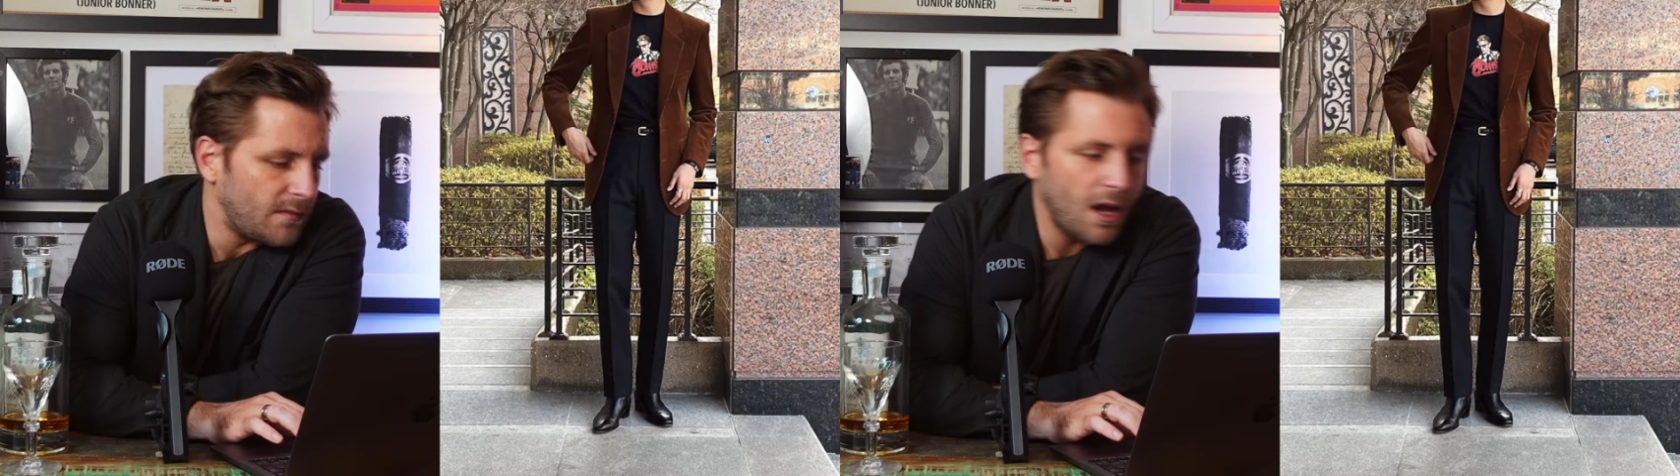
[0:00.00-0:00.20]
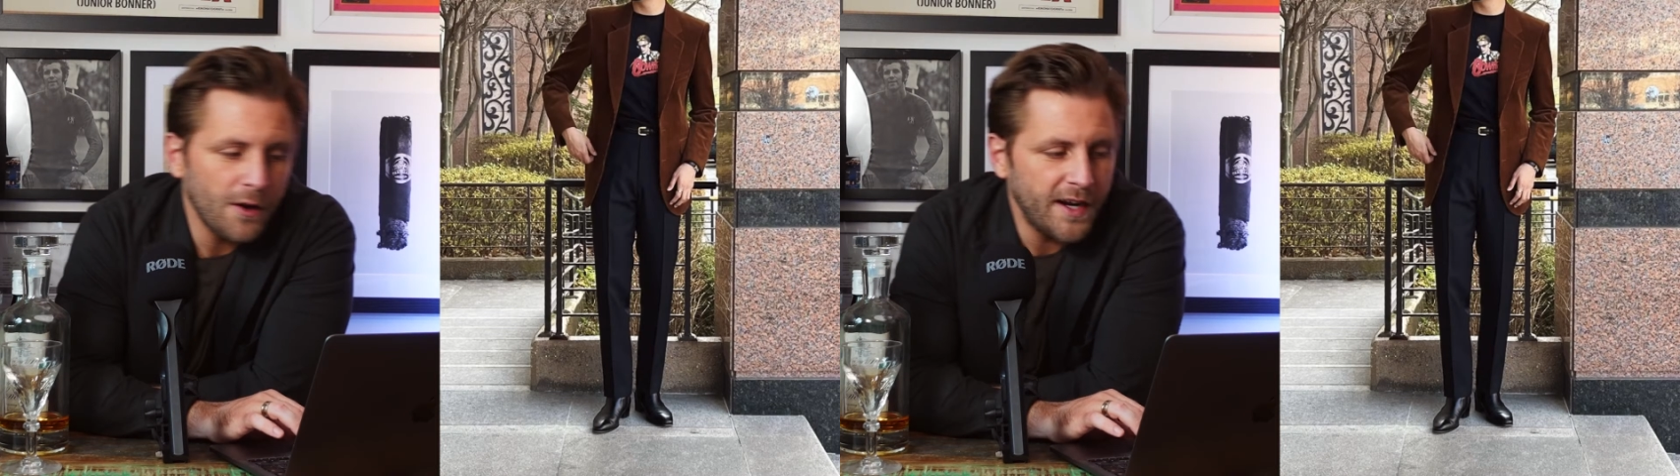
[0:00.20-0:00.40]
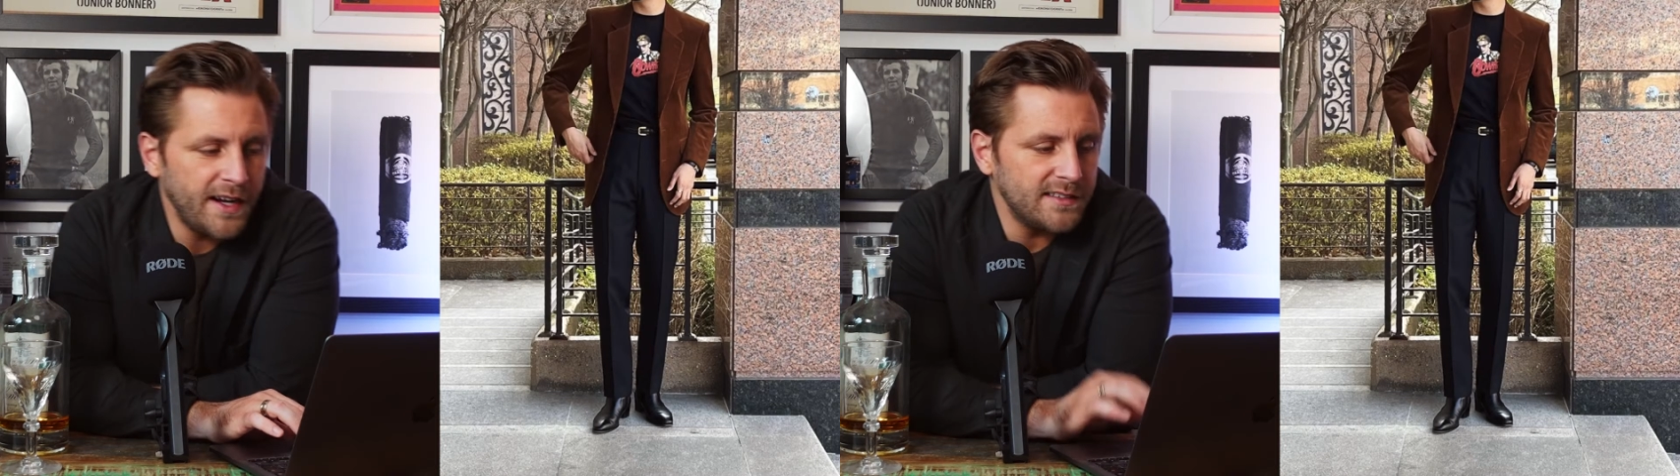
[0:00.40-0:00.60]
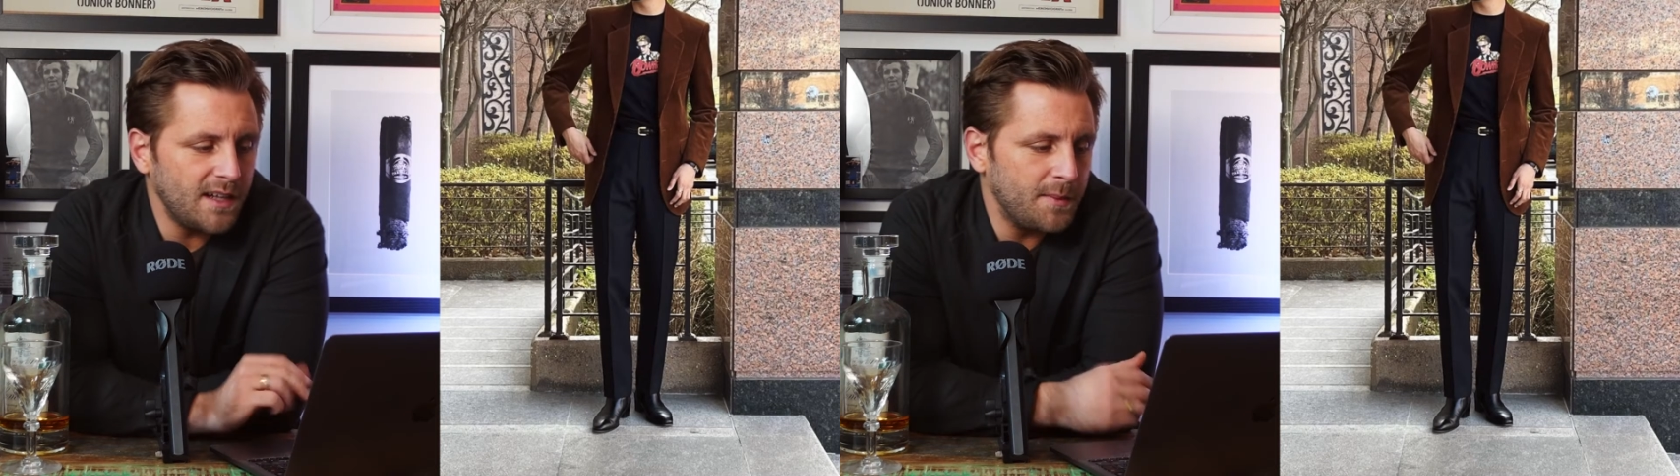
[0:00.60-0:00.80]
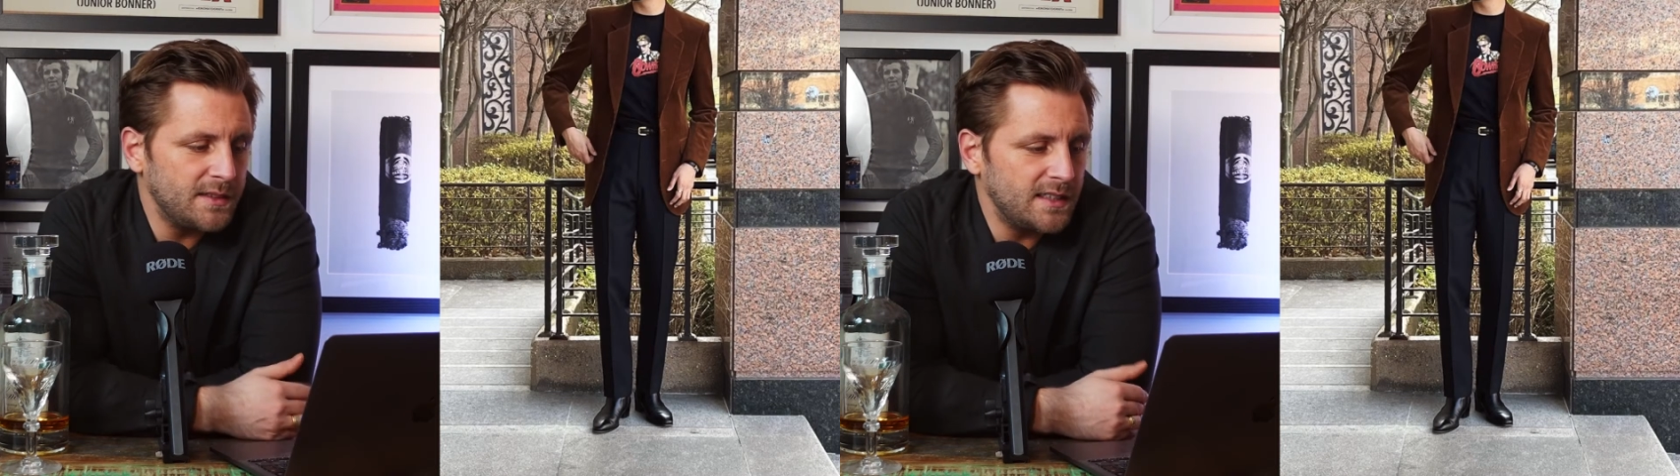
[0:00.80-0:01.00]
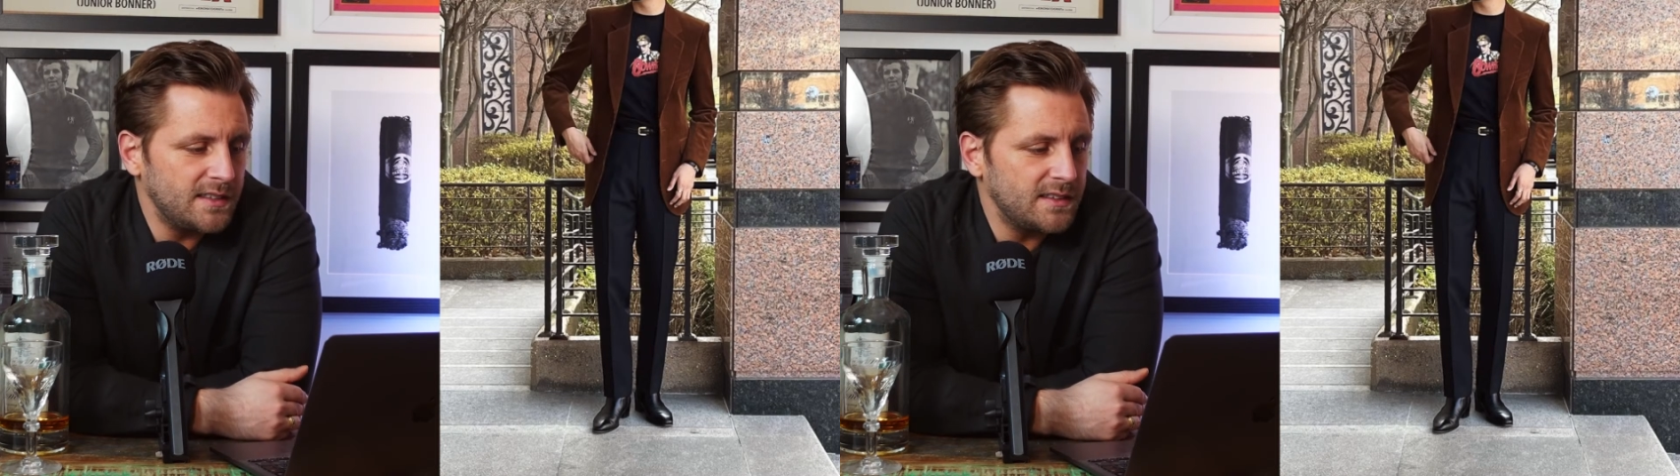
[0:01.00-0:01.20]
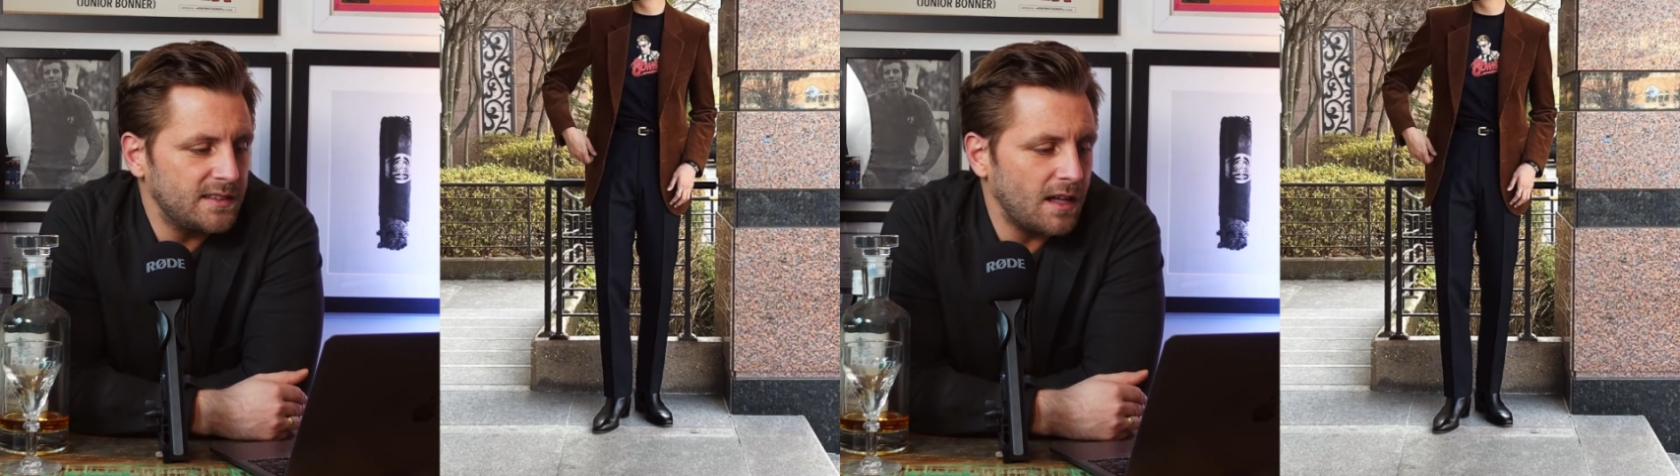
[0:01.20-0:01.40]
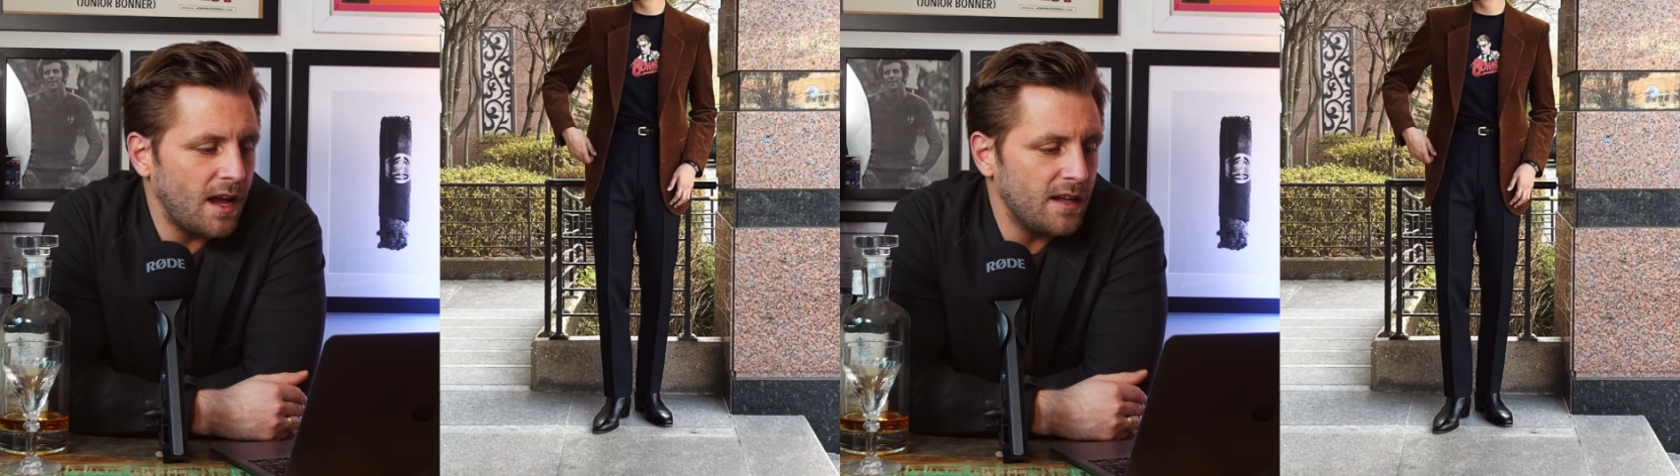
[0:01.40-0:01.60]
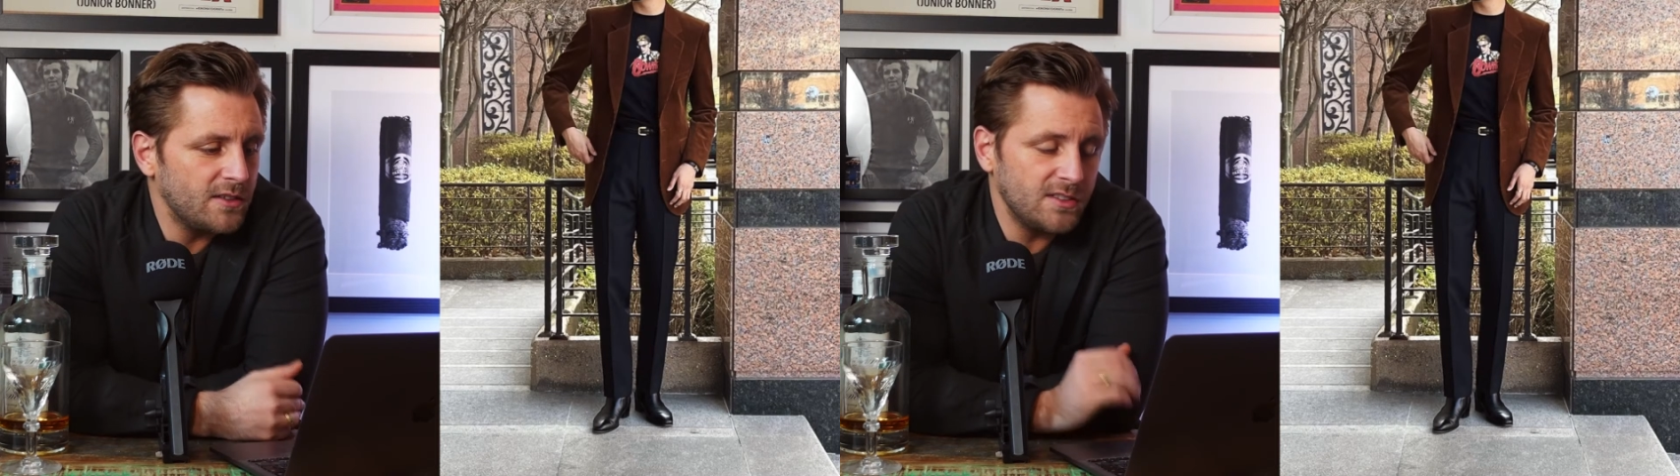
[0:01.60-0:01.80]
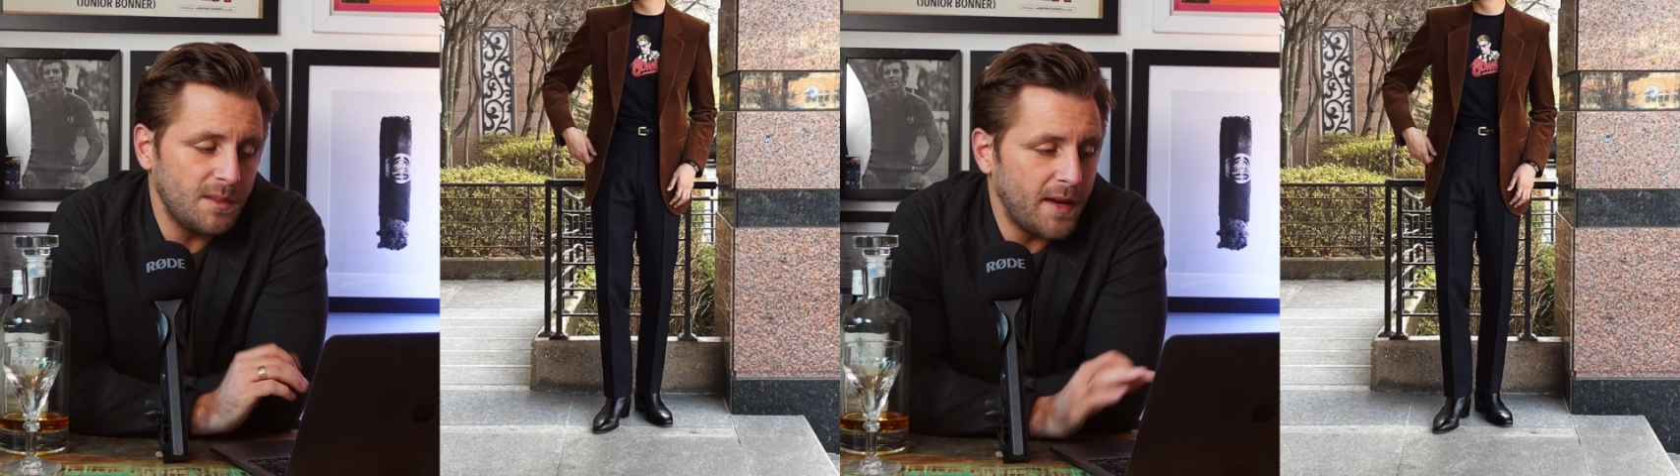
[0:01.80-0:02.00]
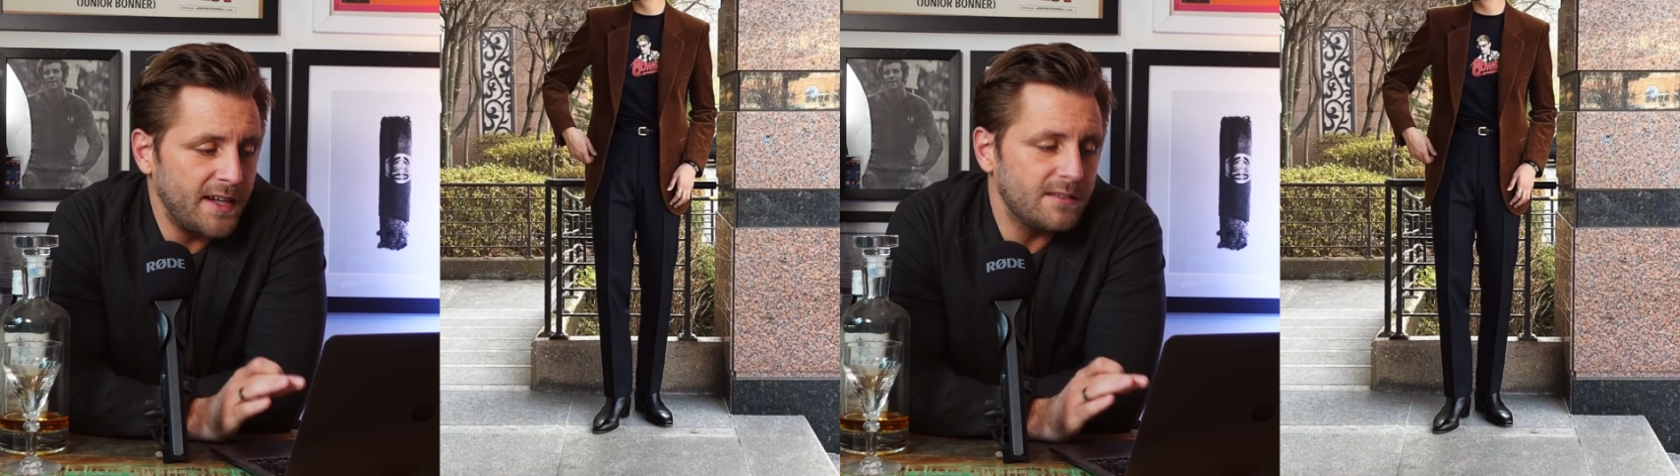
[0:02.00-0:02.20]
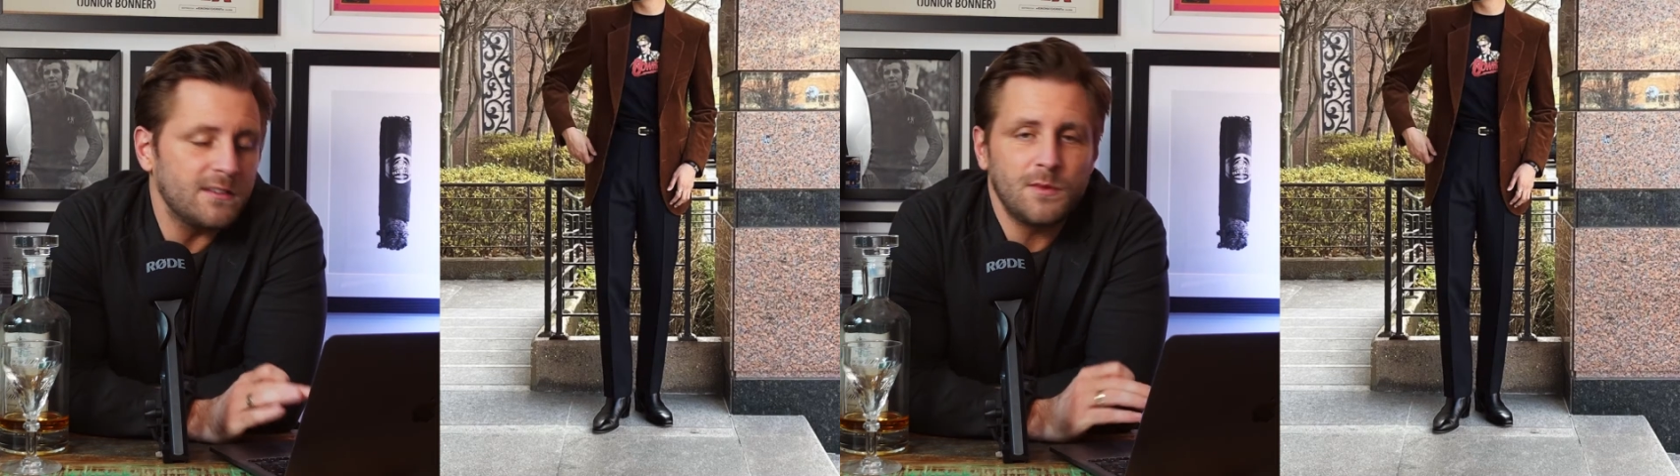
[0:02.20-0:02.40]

Okay, next up is this, uh, just the blazer.